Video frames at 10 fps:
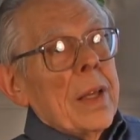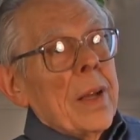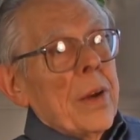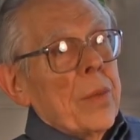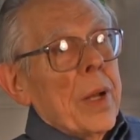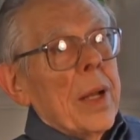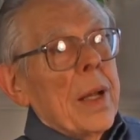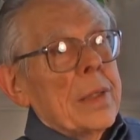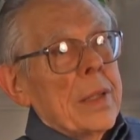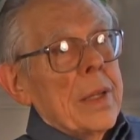or
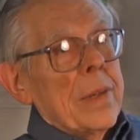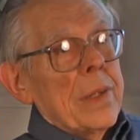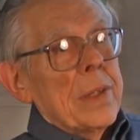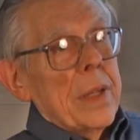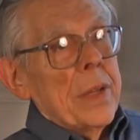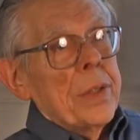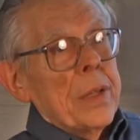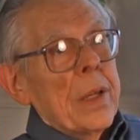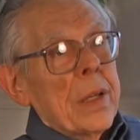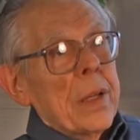realized the
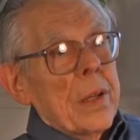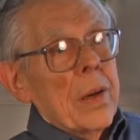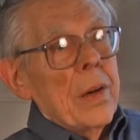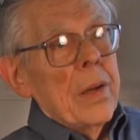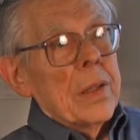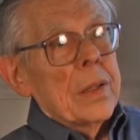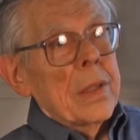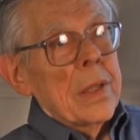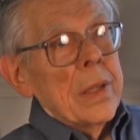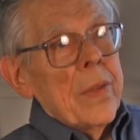devastation it could cause,
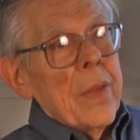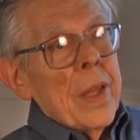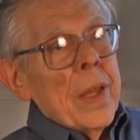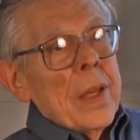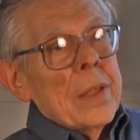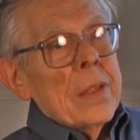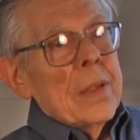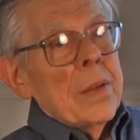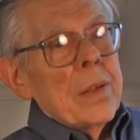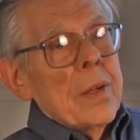see.
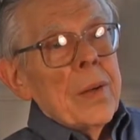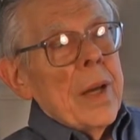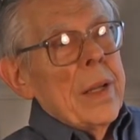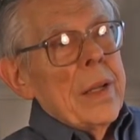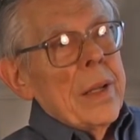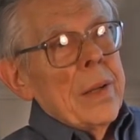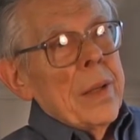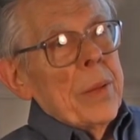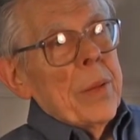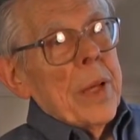So, no, I didn't hear
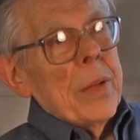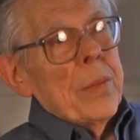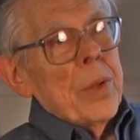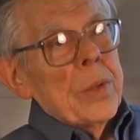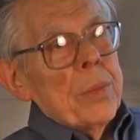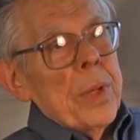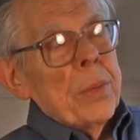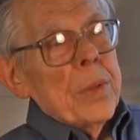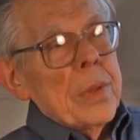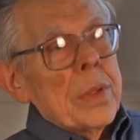any of that. Most
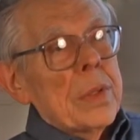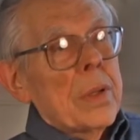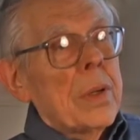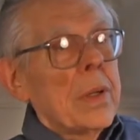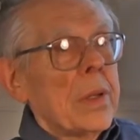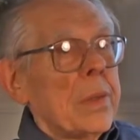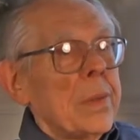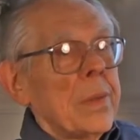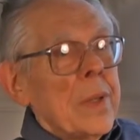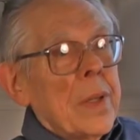people just sort of
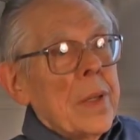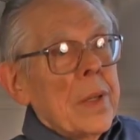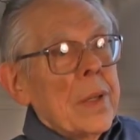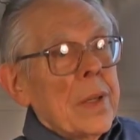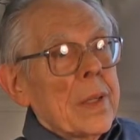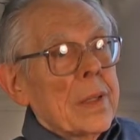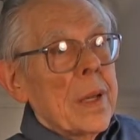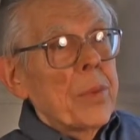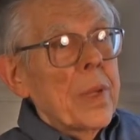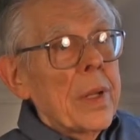
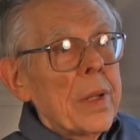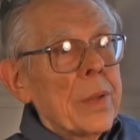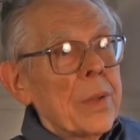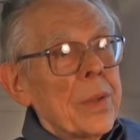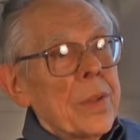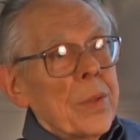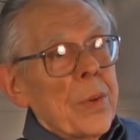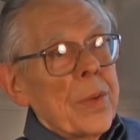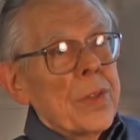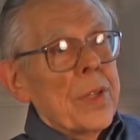accepted it and
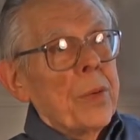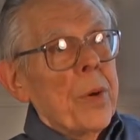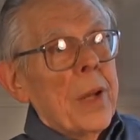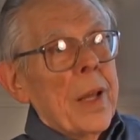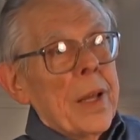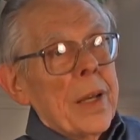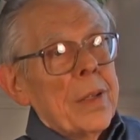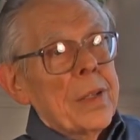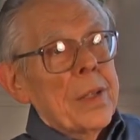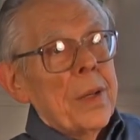see what
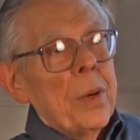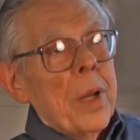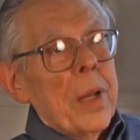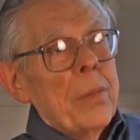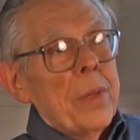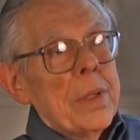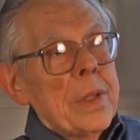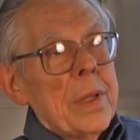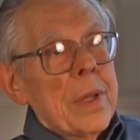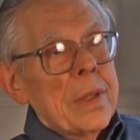
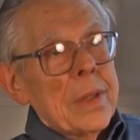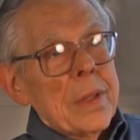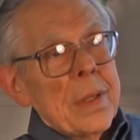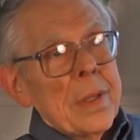happens next.